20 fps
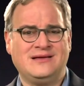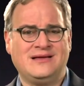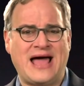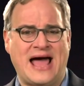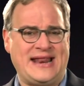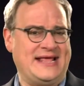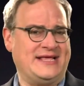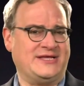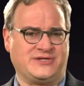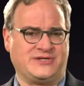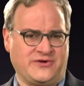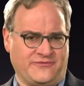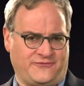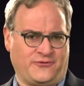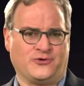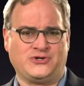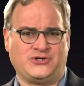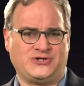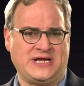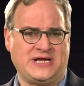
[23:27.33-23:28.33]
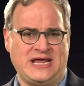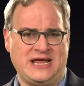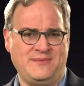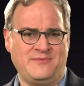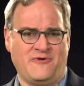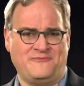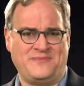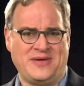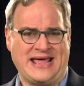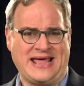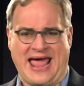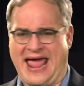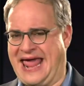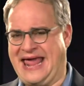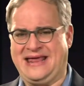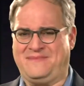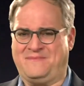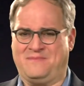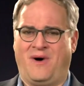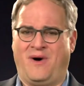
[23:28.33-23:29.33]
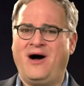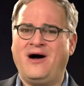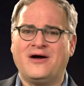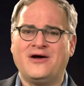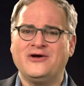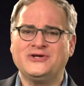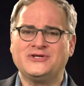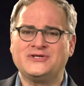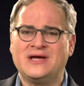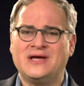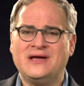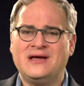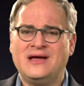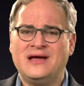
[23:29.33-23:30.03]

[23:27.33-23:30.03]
and his diverse team of being hate mongers?